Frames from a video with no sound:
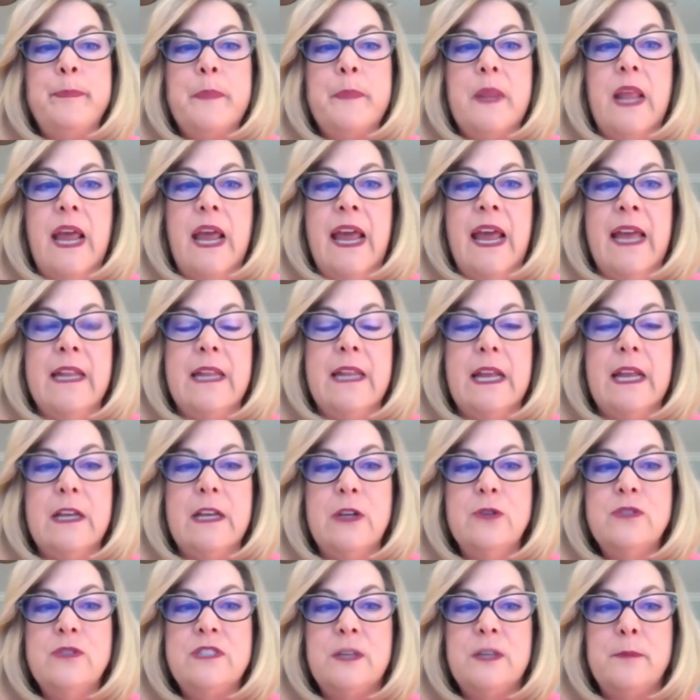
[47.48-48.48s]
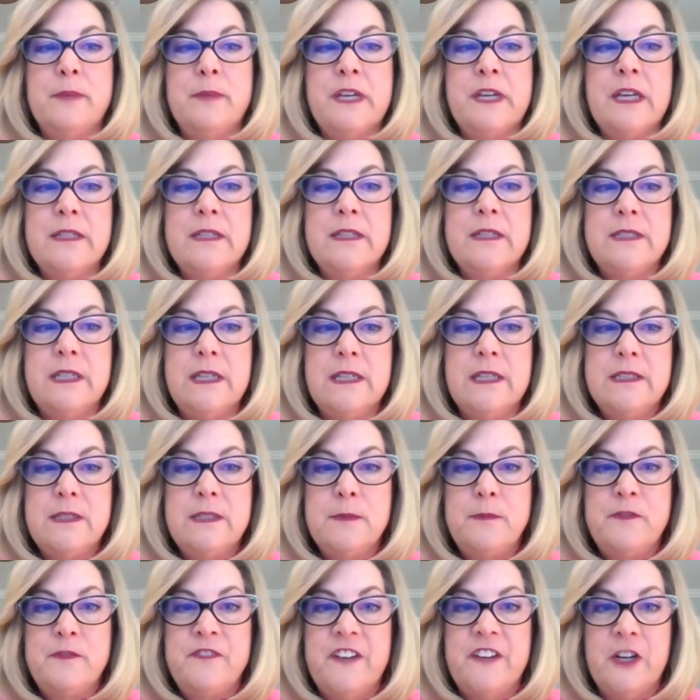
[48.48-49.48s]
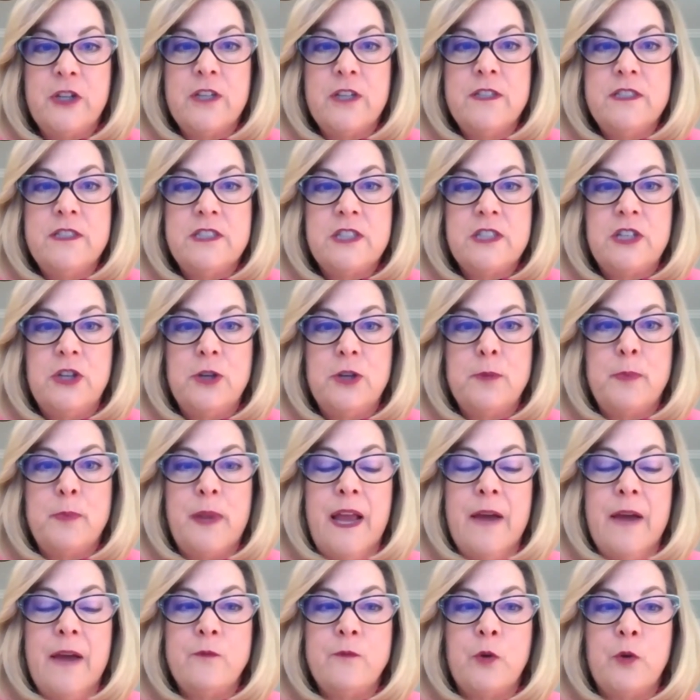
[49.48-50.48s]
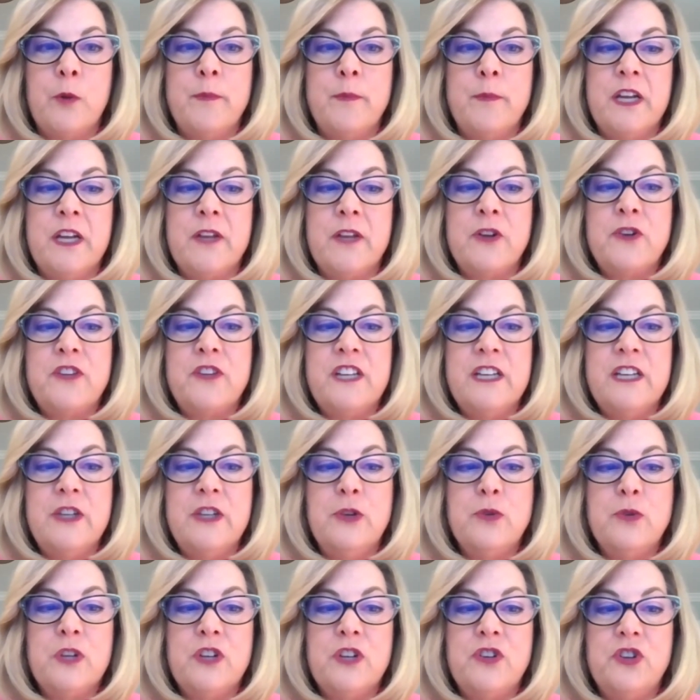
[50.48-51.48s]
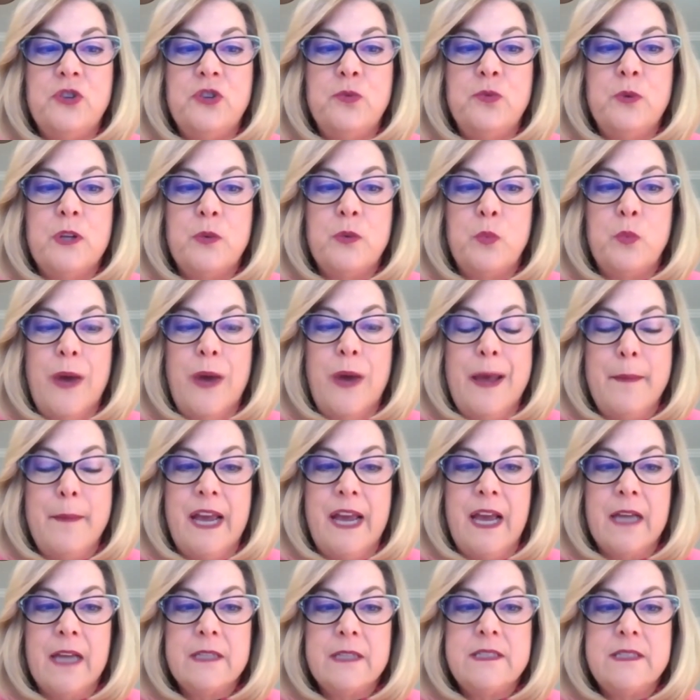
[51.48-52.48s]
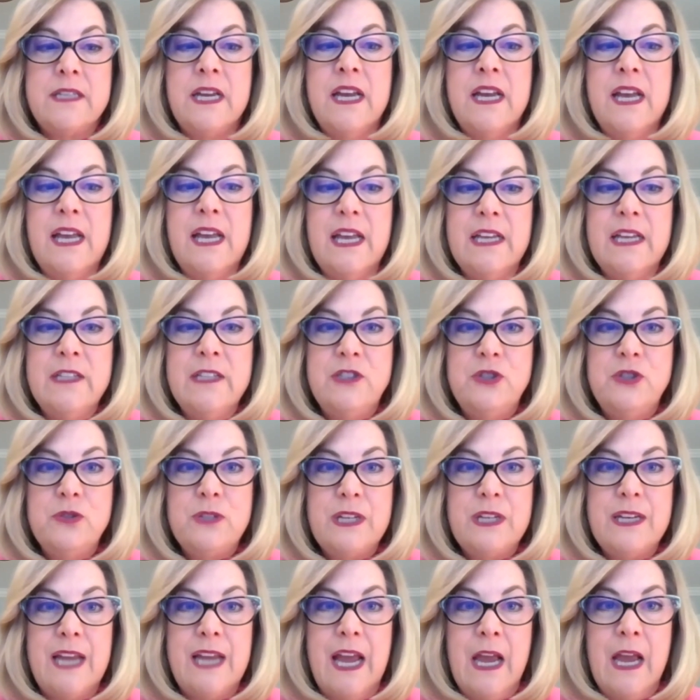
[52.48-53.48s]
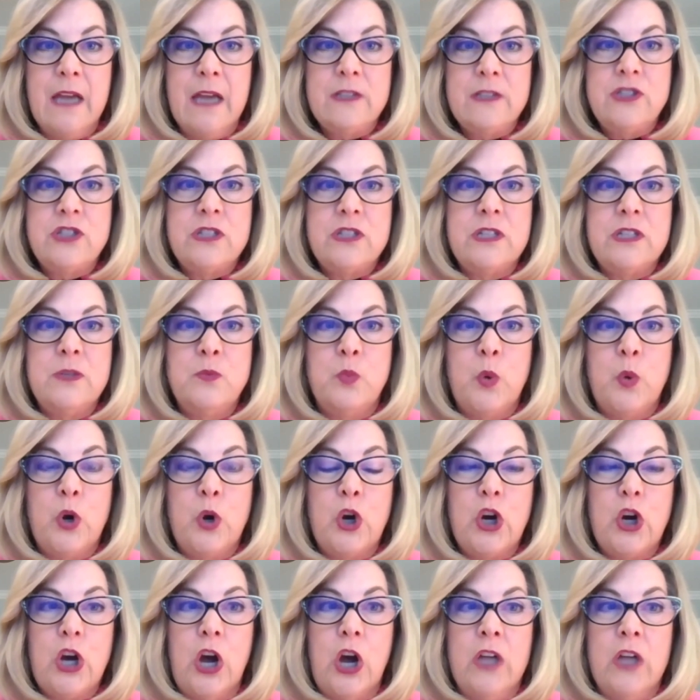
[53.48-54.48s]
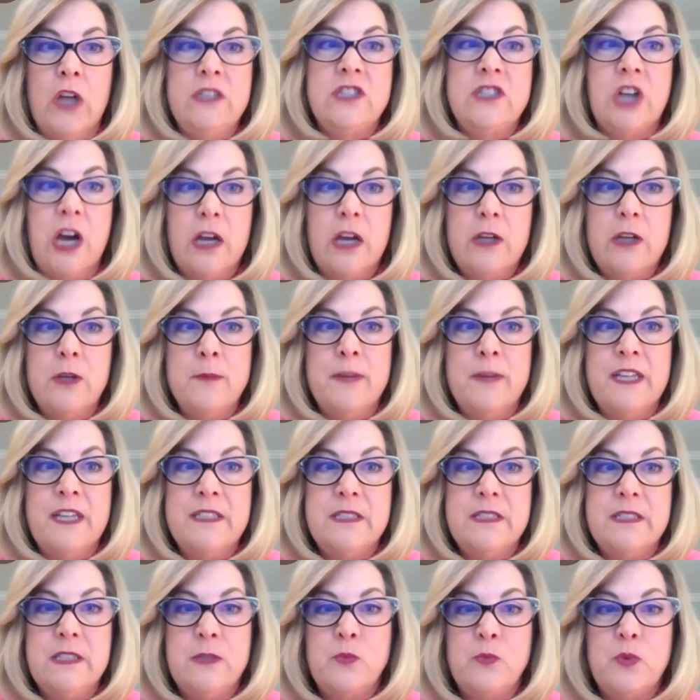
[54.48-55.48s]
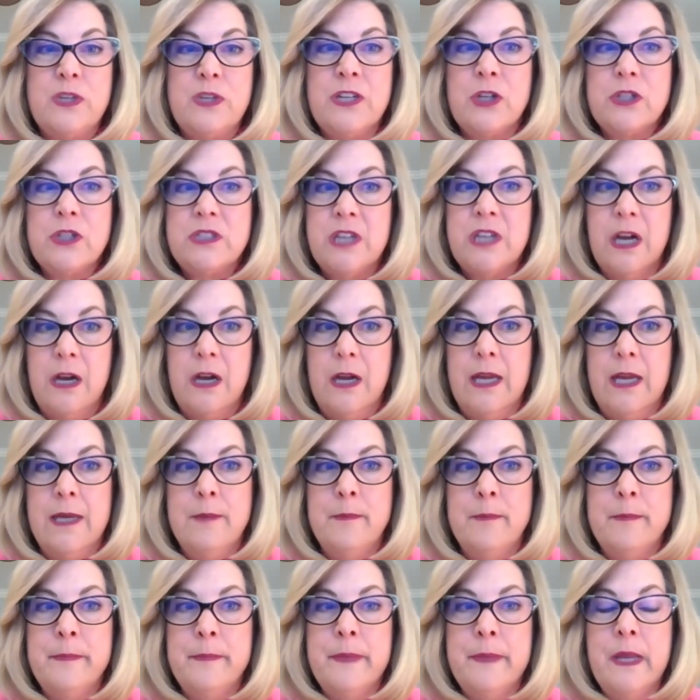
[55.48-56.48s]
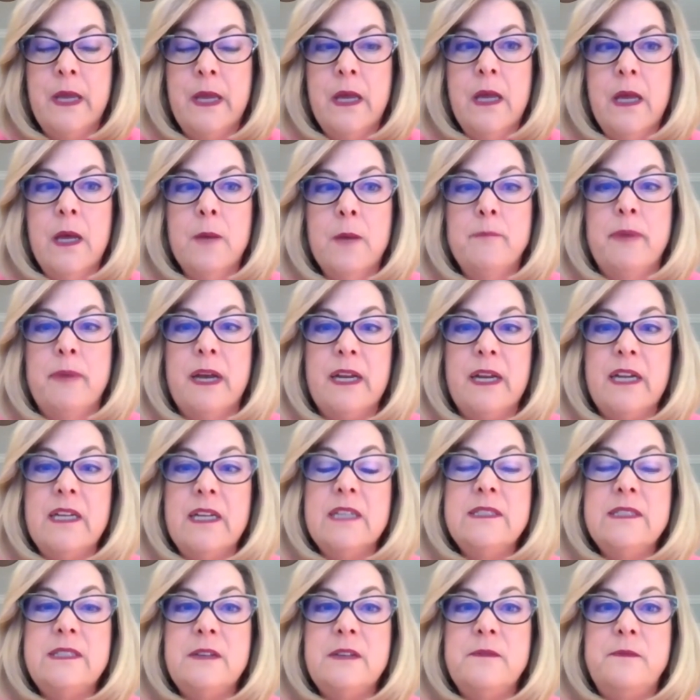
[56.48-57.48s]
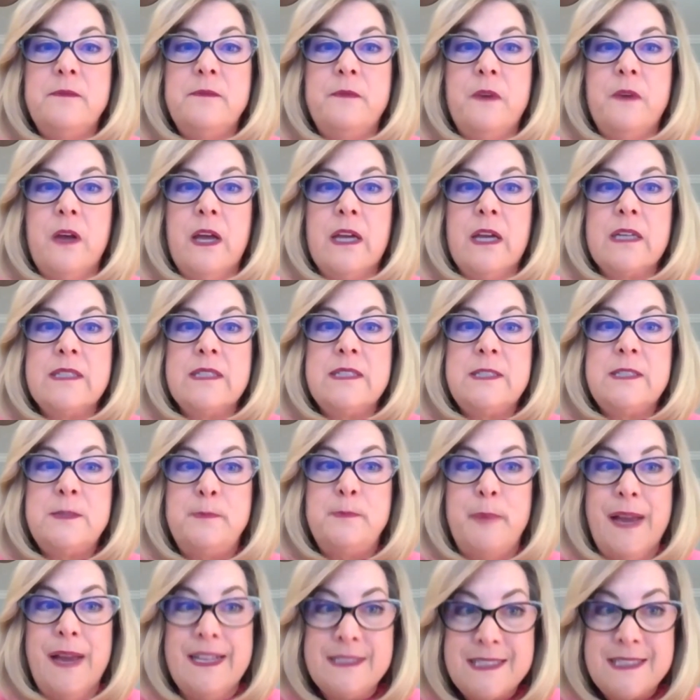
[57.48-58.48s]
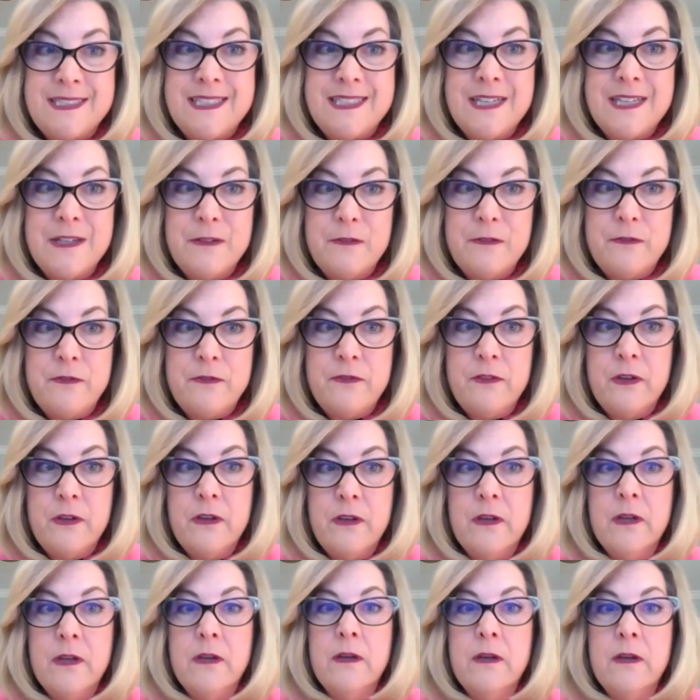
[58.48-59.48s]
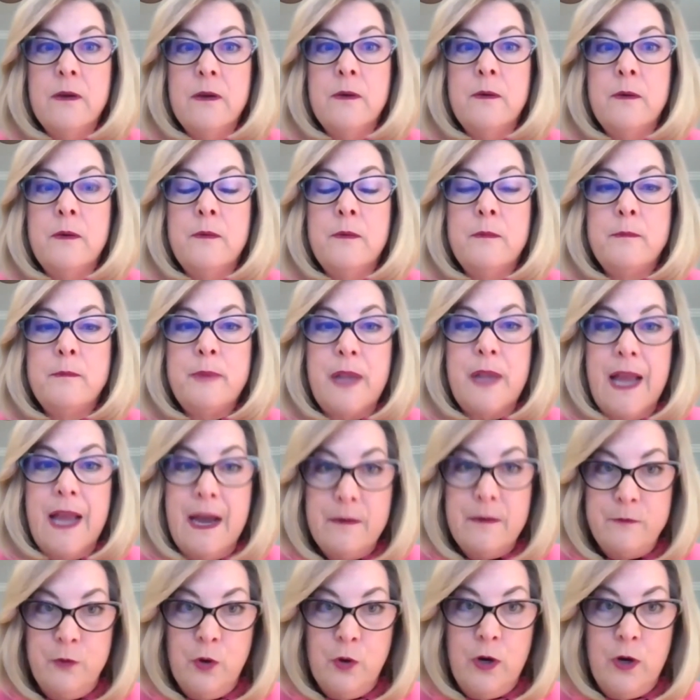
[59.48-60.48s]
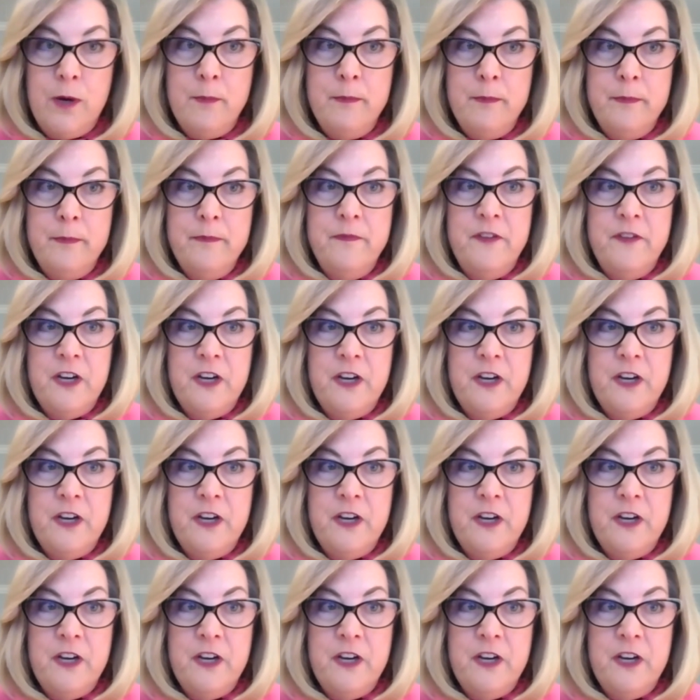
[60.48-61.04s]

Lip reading: And they use it because it is a fairly secure platform. The other thing you can do with WebEx is you can actually work on documents in real time. But it is an expensive platform, very